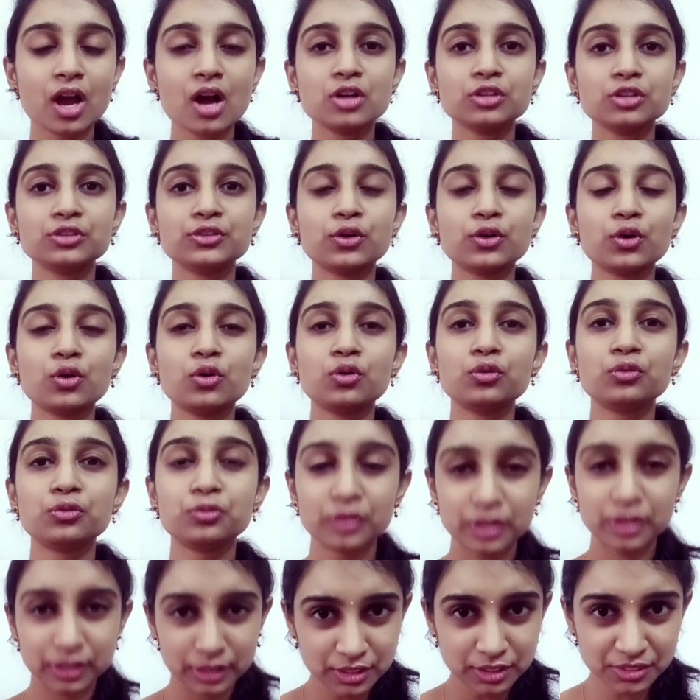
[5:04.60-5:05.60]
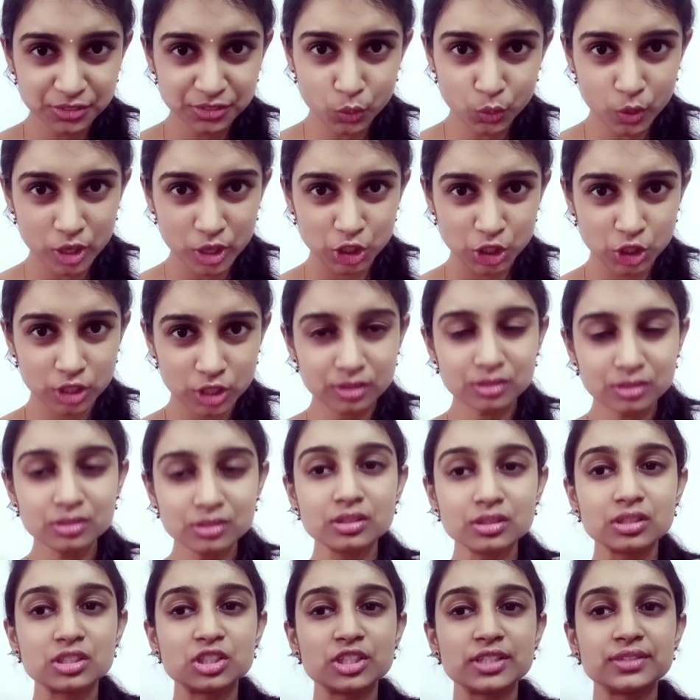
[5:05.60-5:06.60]
So for this
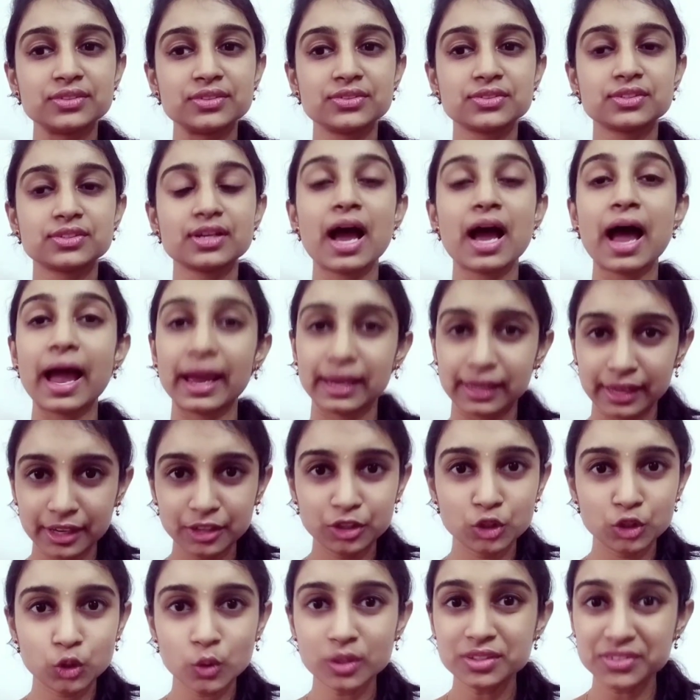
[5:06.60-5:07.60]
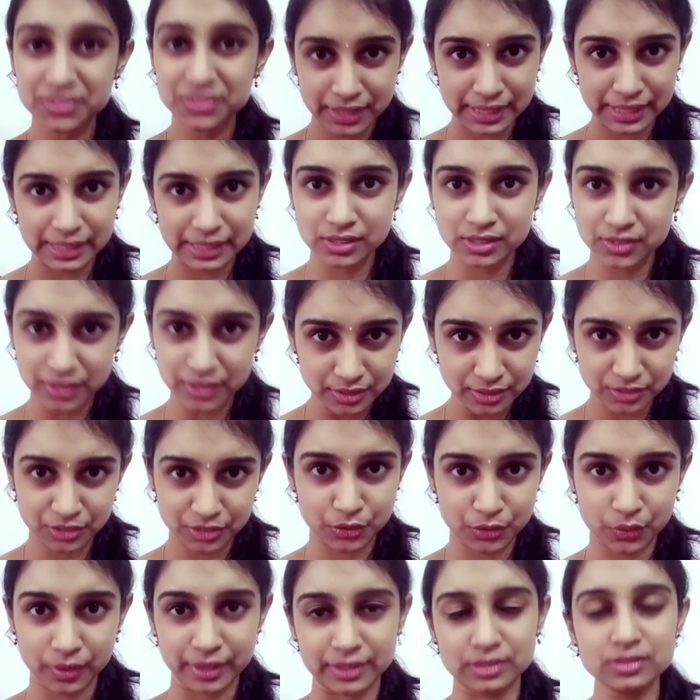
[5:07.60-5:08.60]
question, just highlight your skills and
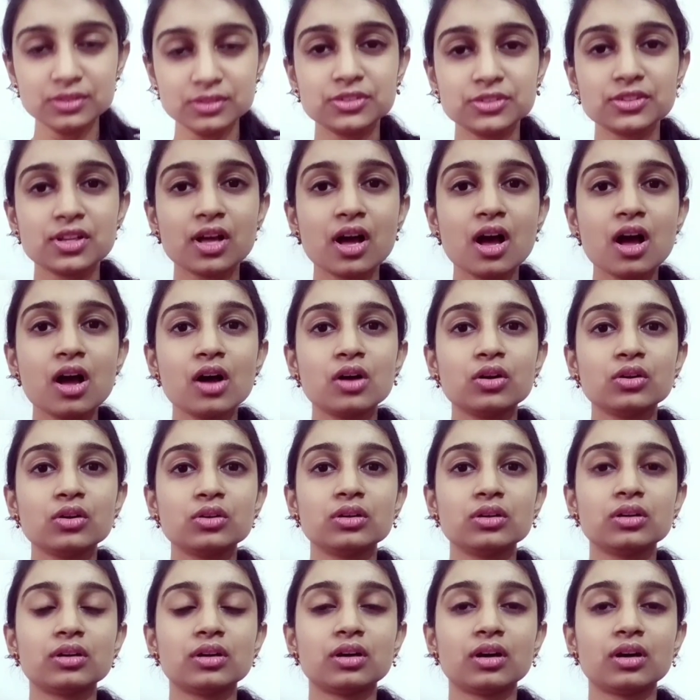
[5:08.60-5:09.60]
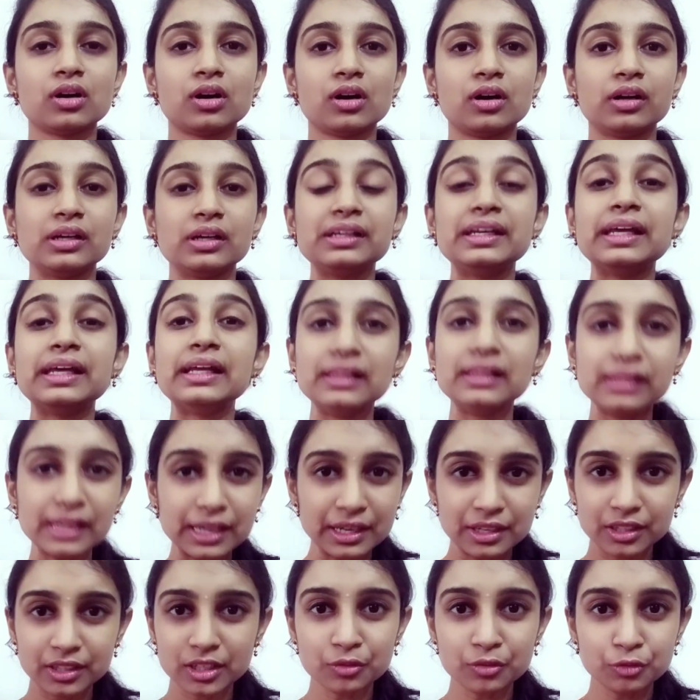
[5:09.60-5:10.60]
strengths. Tell the
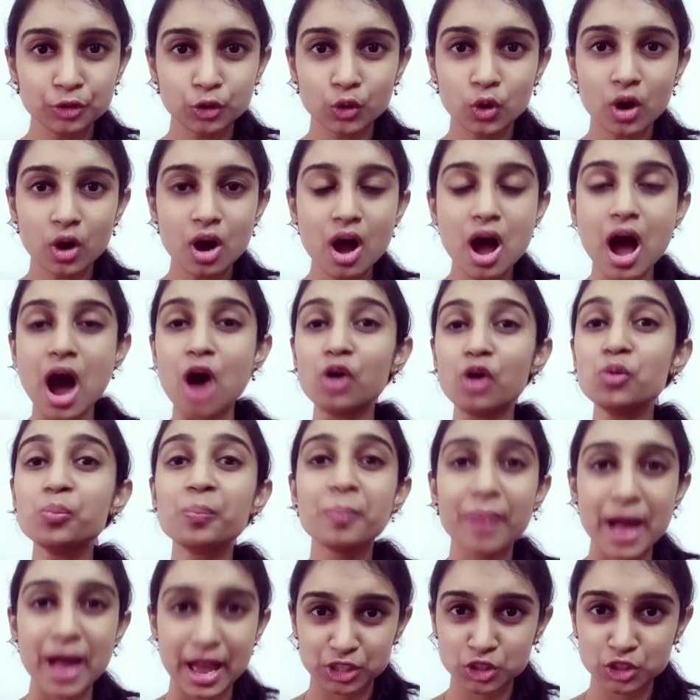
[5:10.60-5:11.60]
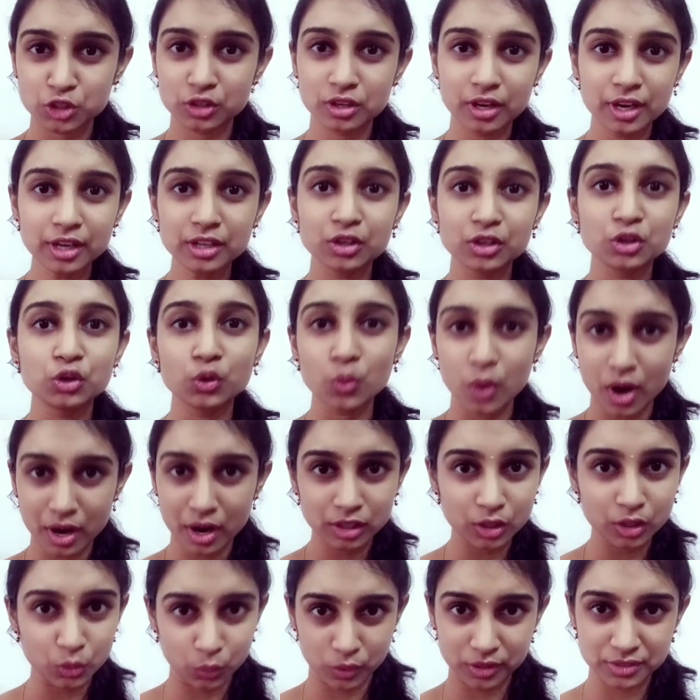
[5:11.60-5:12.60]
interviewer how passionate you are
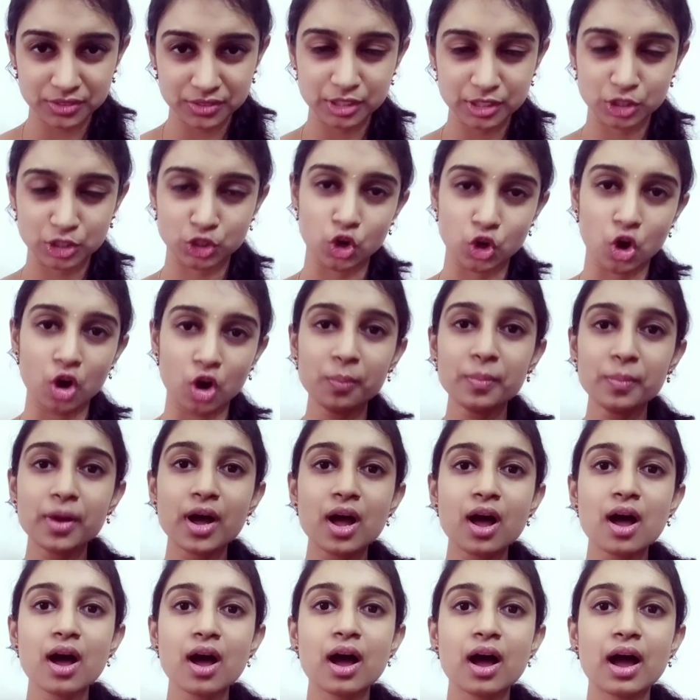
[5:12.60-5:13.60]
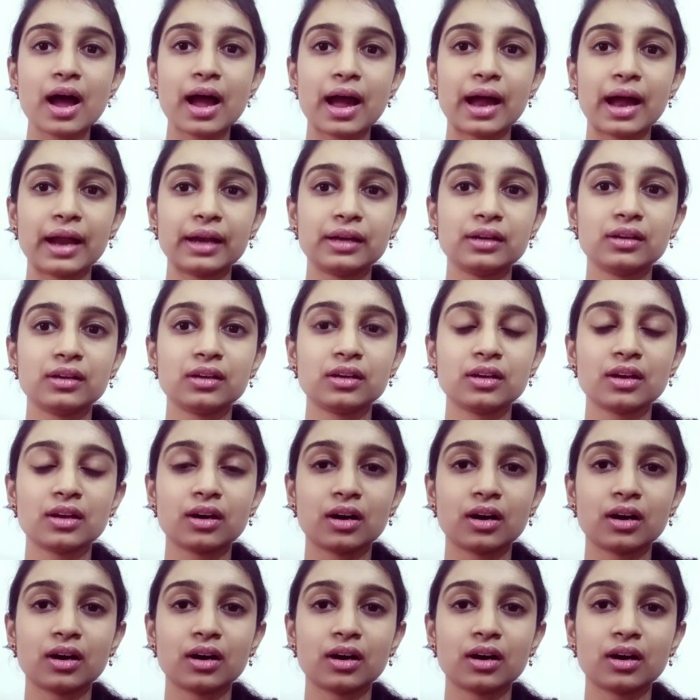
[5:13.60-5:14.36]
towards the job, and